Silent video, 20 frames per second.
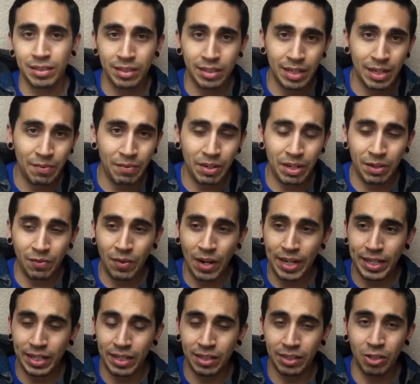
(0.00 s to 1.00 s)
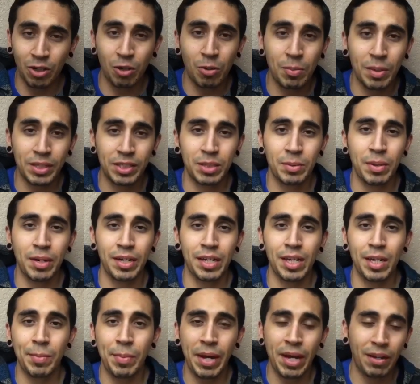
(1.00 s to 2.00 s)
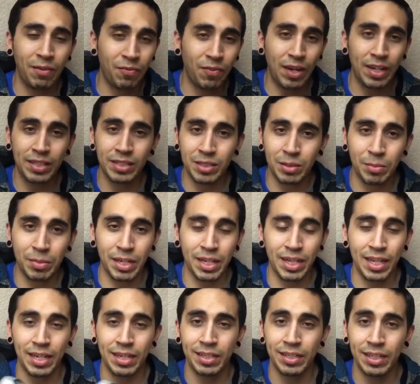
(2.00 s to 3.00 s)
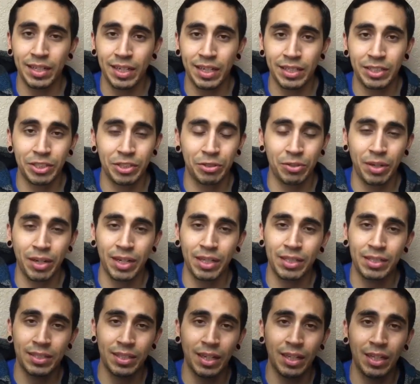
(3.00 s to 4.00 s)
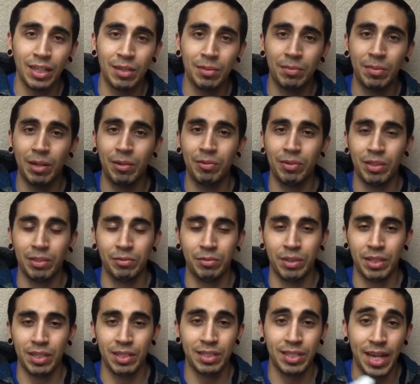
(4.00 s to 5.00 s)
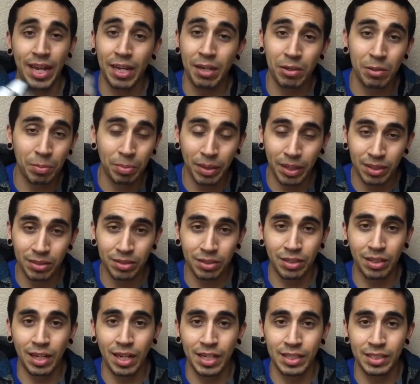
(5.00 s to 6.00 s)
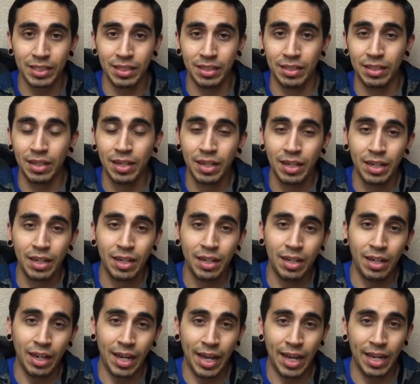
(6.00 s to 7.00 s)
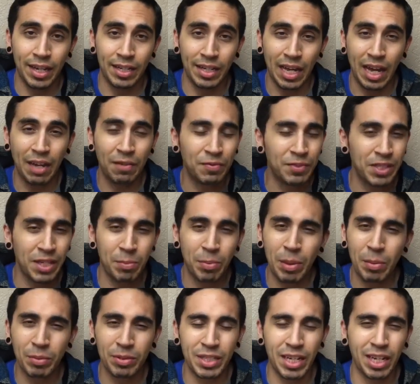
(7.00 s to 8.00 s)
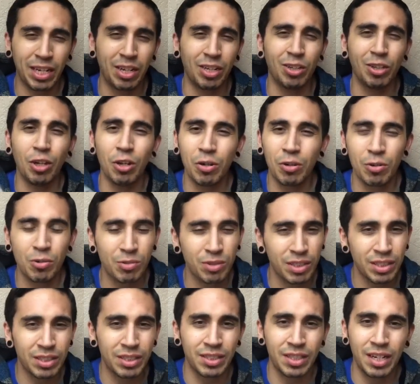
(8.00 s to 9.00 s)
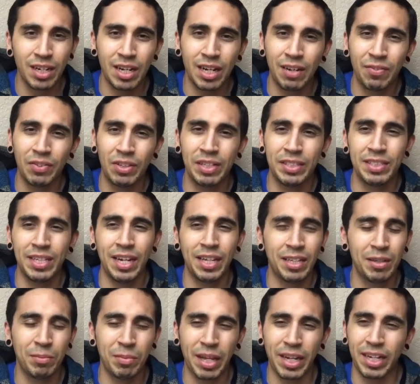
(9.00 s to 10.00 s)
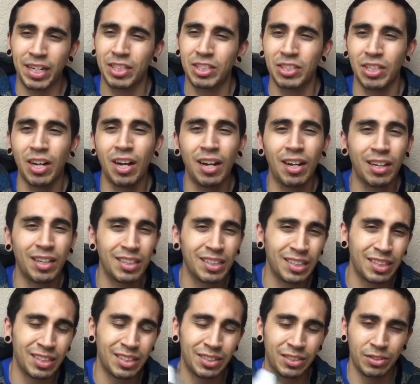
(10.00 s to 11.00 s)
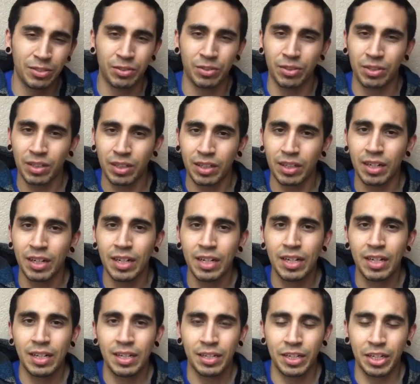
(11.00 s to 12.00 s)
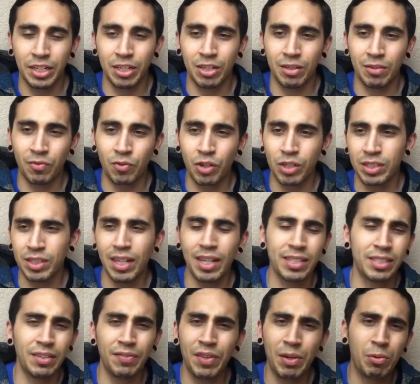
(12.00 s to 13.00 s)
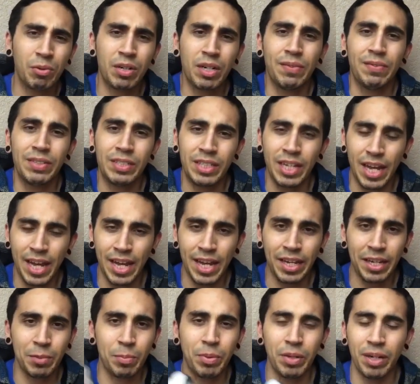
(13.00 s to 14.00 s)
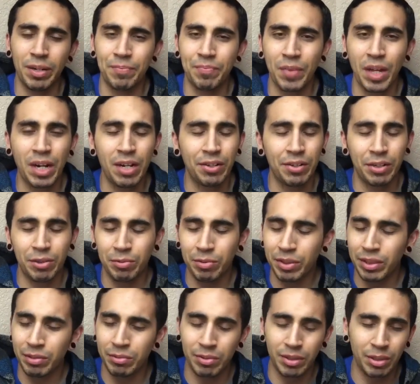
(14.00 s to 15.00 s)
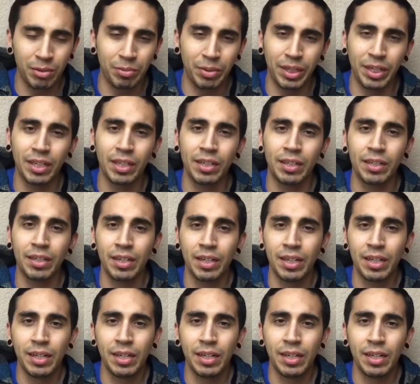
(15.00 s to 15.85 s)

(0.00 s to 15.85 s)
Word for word: even if I didn't know much about eBay, I'd find somebody that did just so I could sell them. I really wouldn't take them to Plato's Closet. And I've seen people take clothes and stuff and they tell them like a dollar or, you know, of course a lot of stuff they wouldn't even take, but I don't know, they're really, really weird.